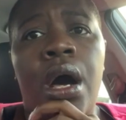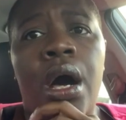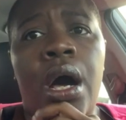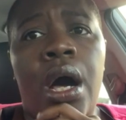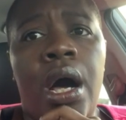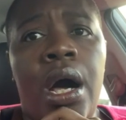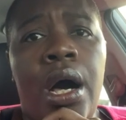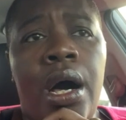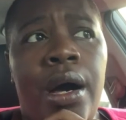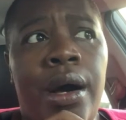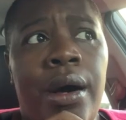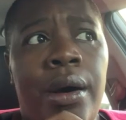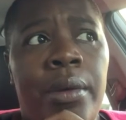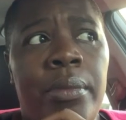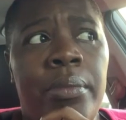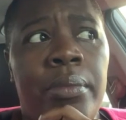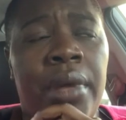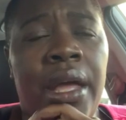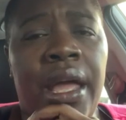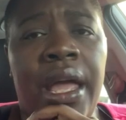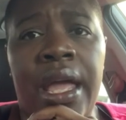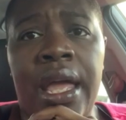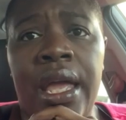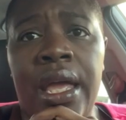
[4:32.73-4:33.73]

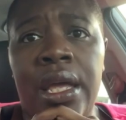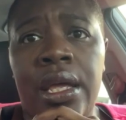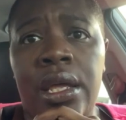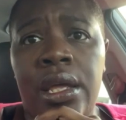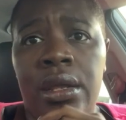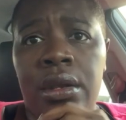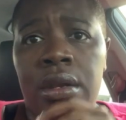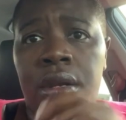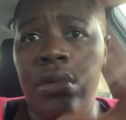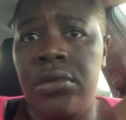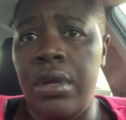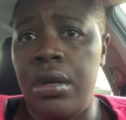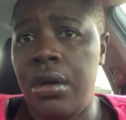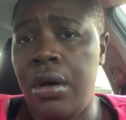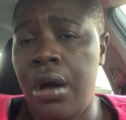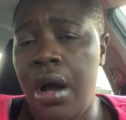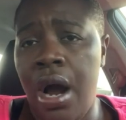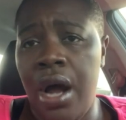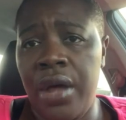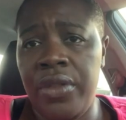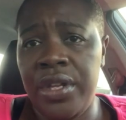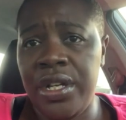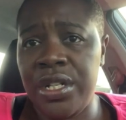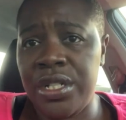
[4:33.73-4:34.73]
And
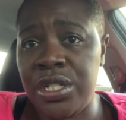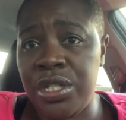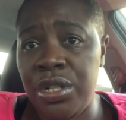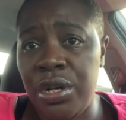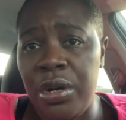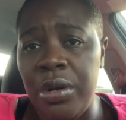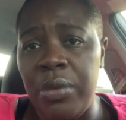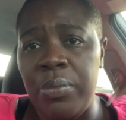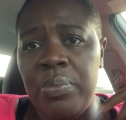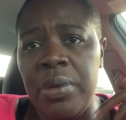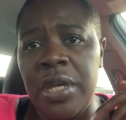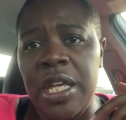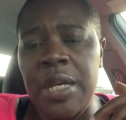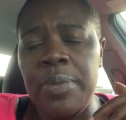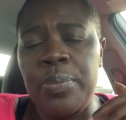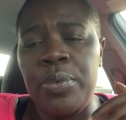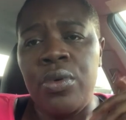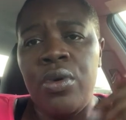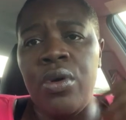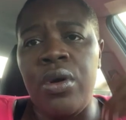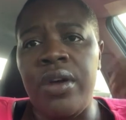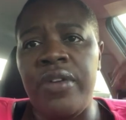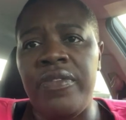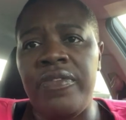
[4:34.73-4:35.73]
are there certain
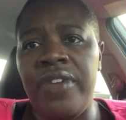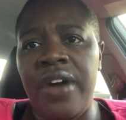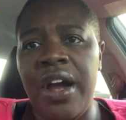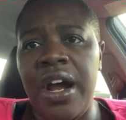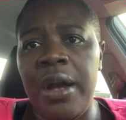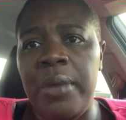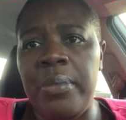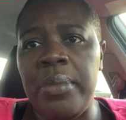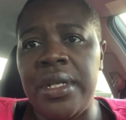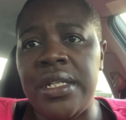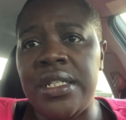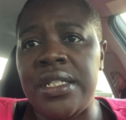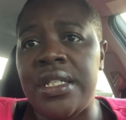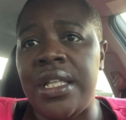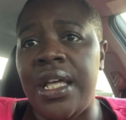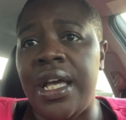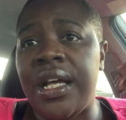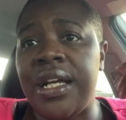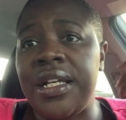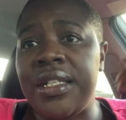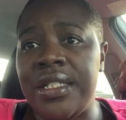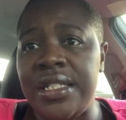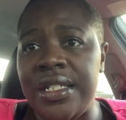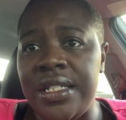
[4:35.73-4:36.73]
people or environments
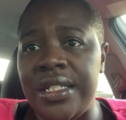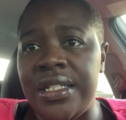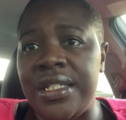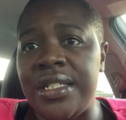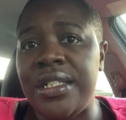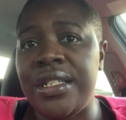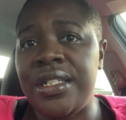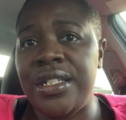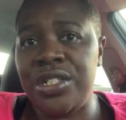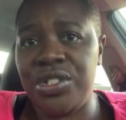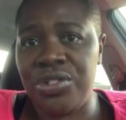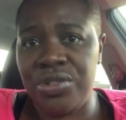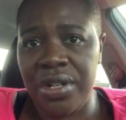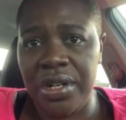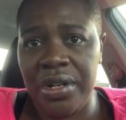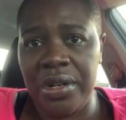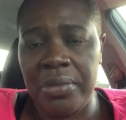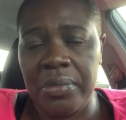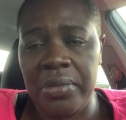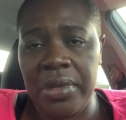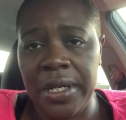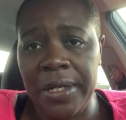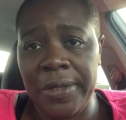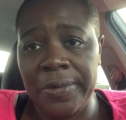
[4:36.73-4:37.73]
that consistently
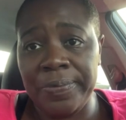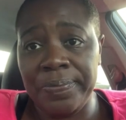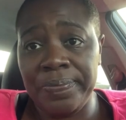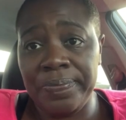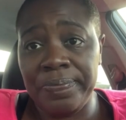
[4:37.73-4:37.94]
trigger me?